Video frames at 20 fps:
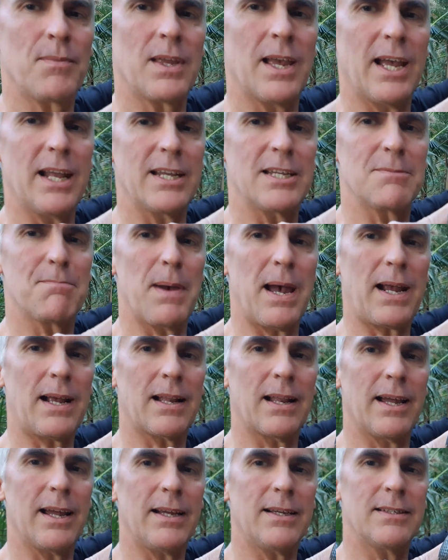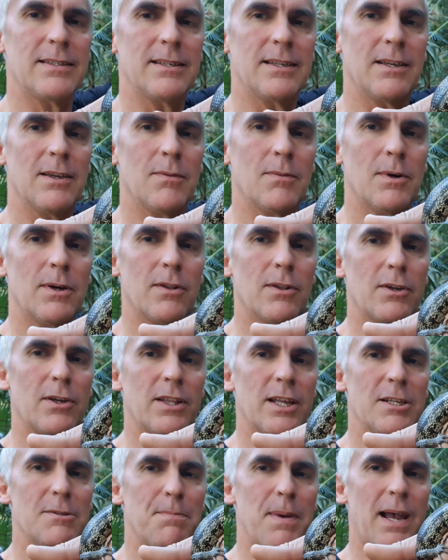And his back legs, well, look at
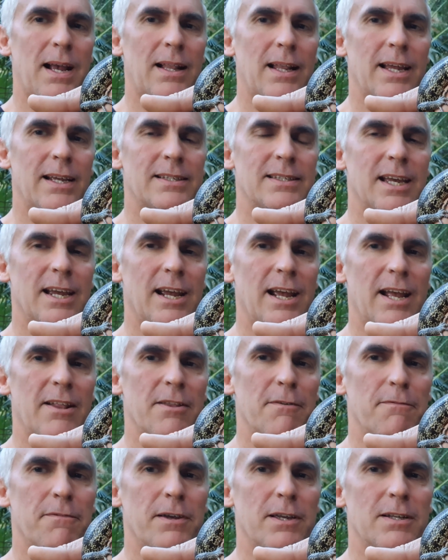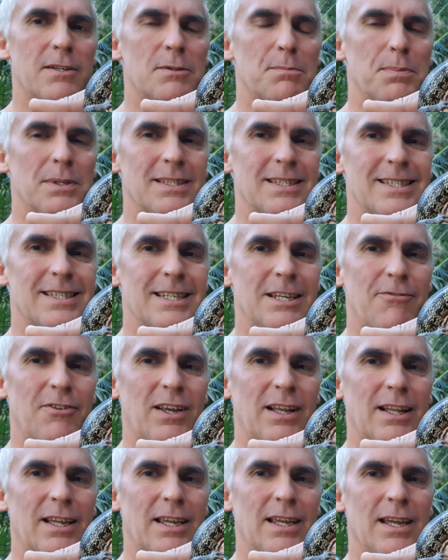those back legs there, and the feet
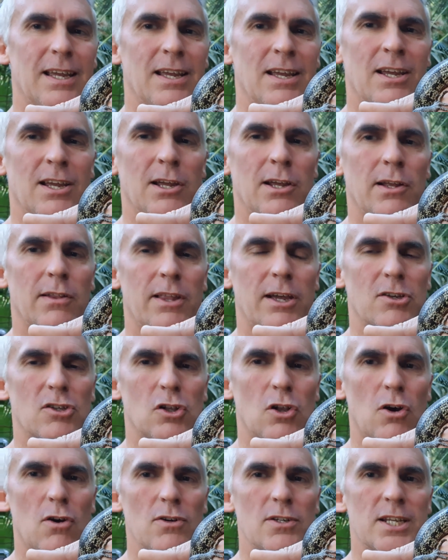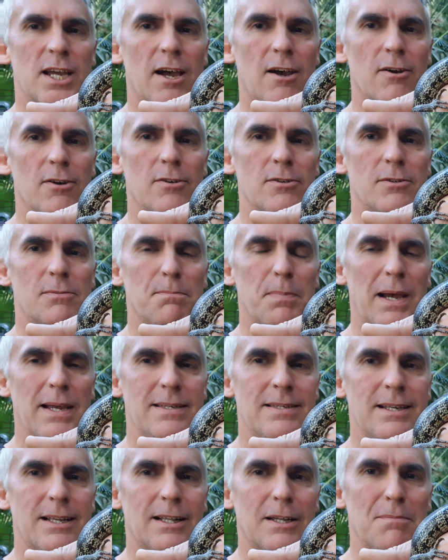specifically, those long toes
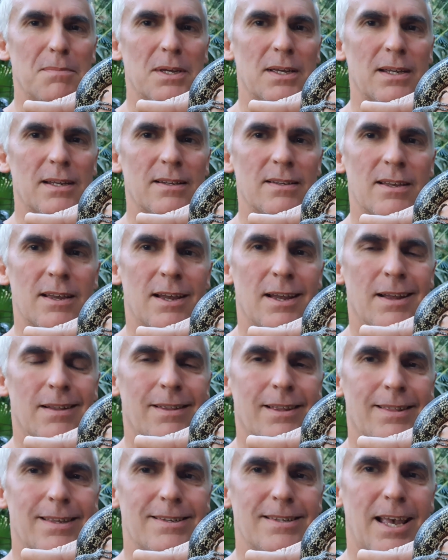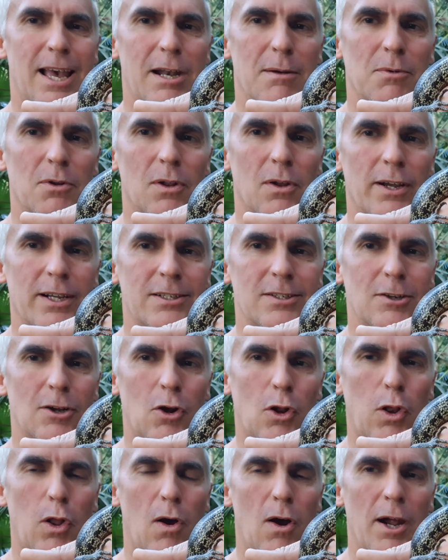basically means that this animal likes to
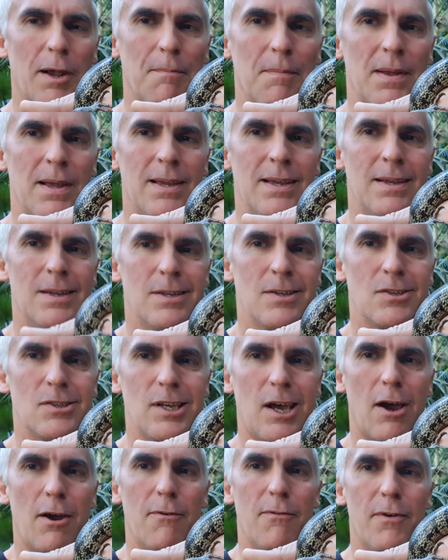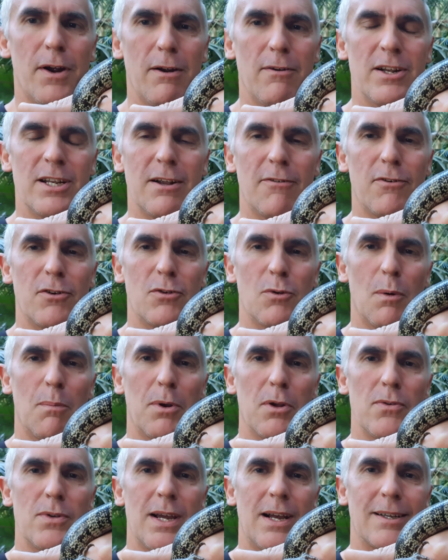climb. So very different to a
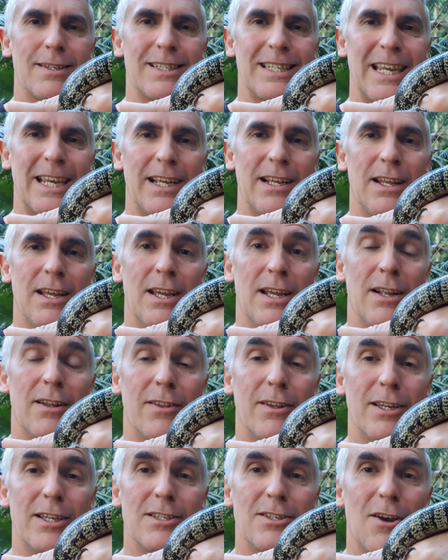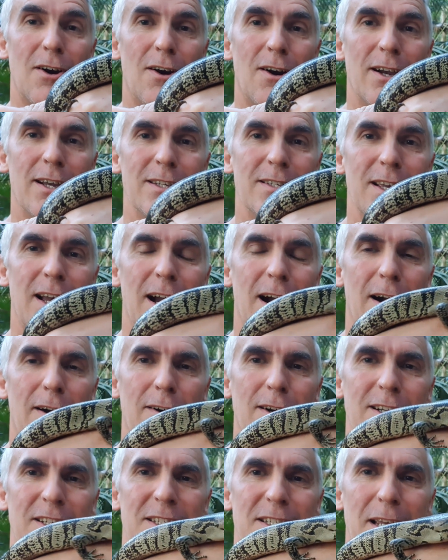Bluetongue skink. These guys
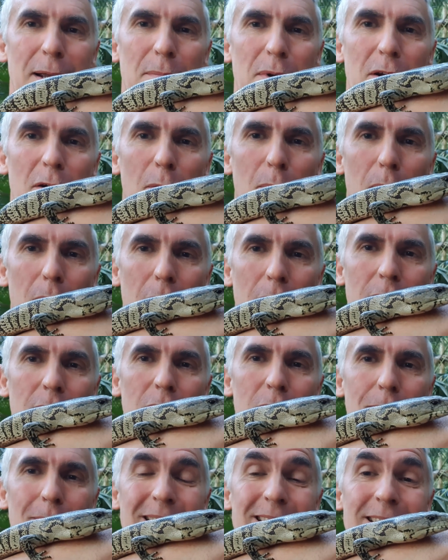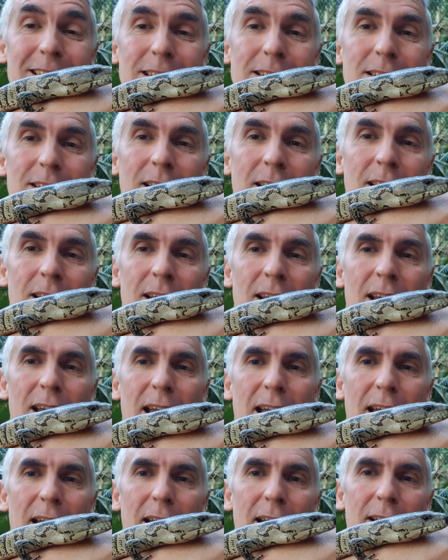are a semi-arboreal species.
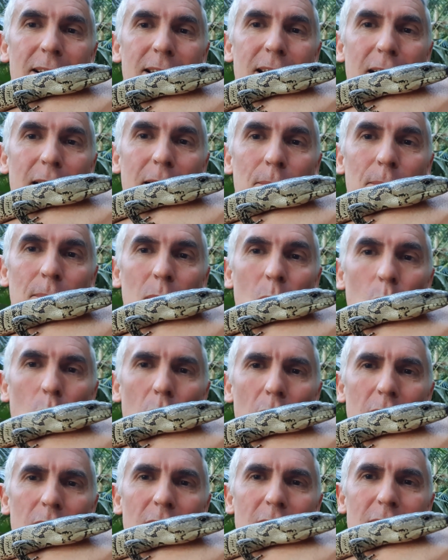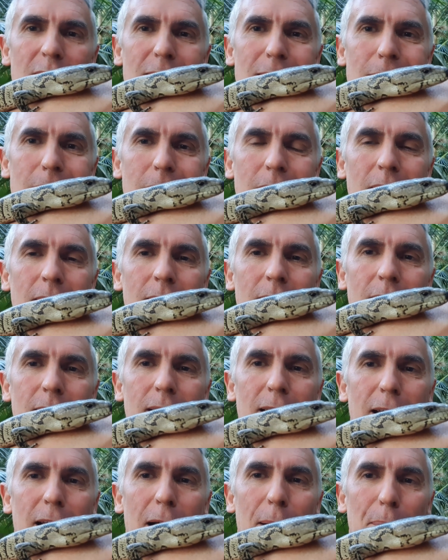And what are they eating
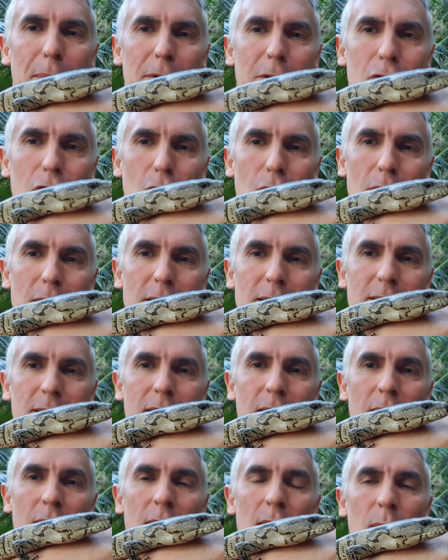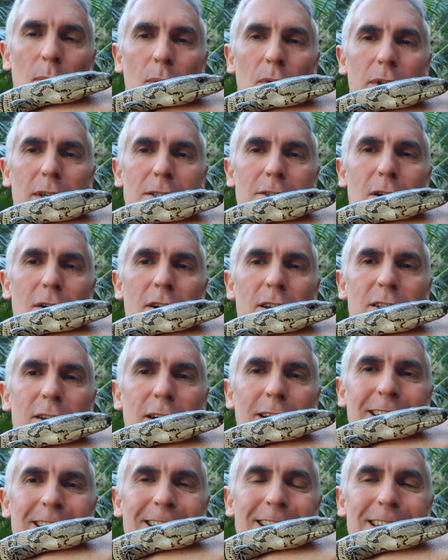up in the trees? Well, these guys
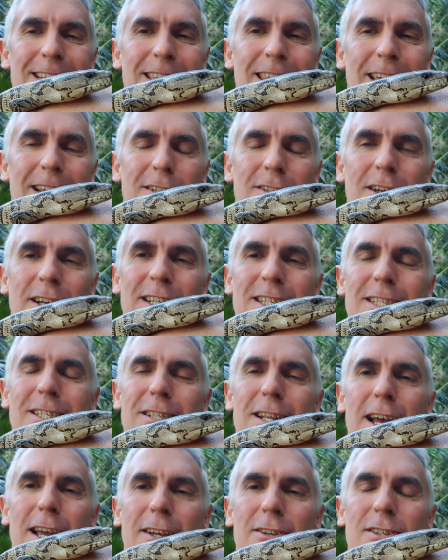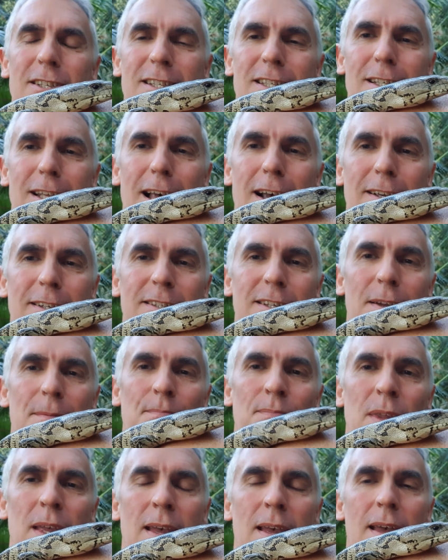like to eat things like snails and slugs.
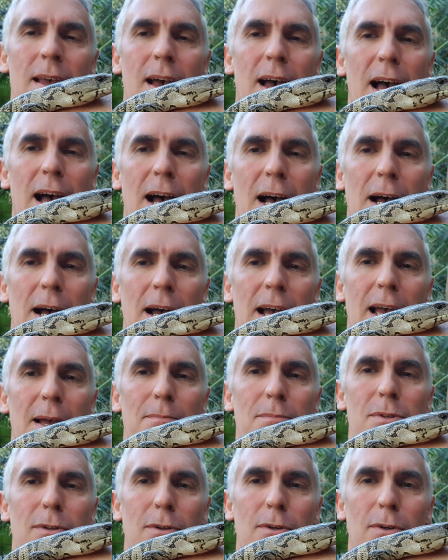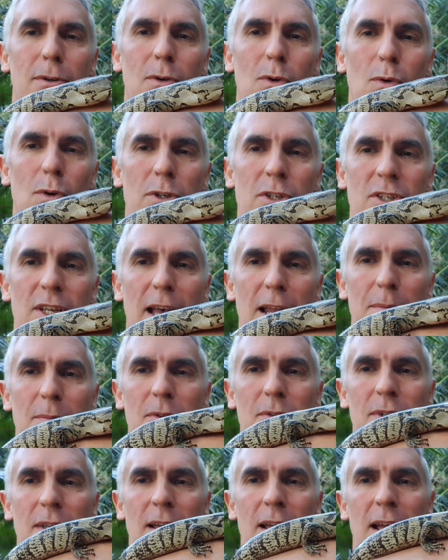Absolute gorgeous
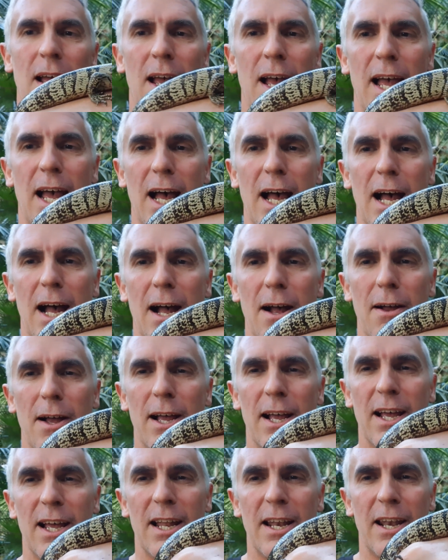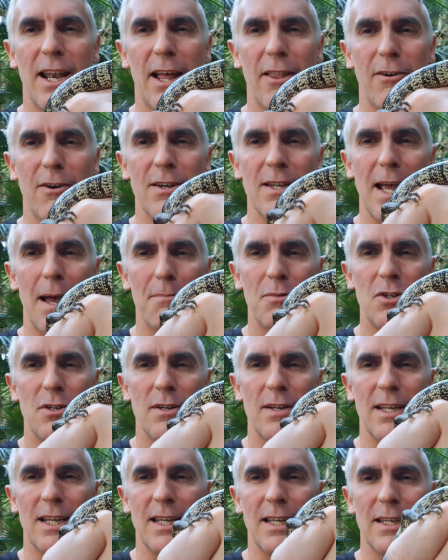animals. Another
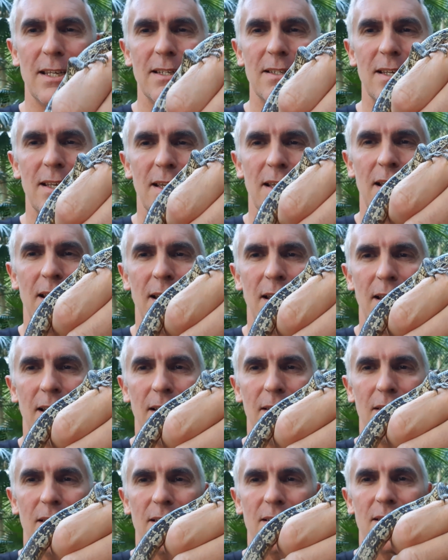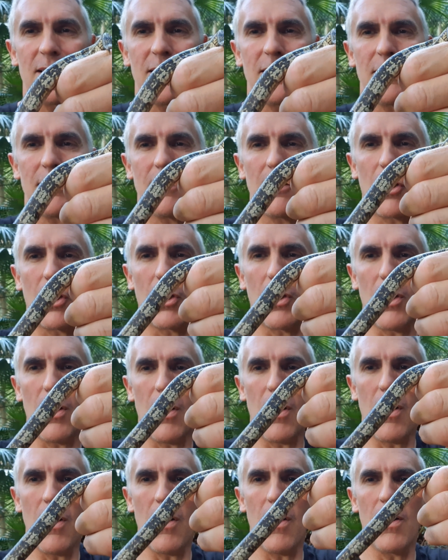adaptation is this
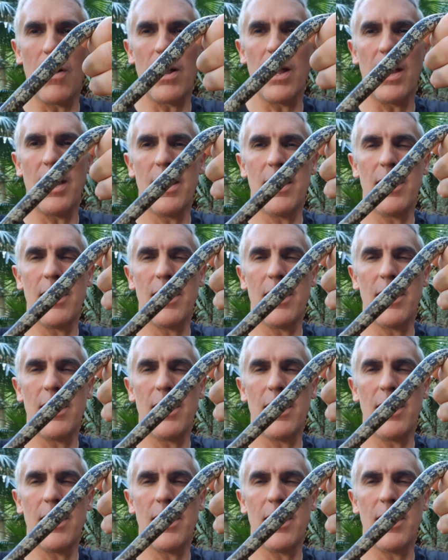long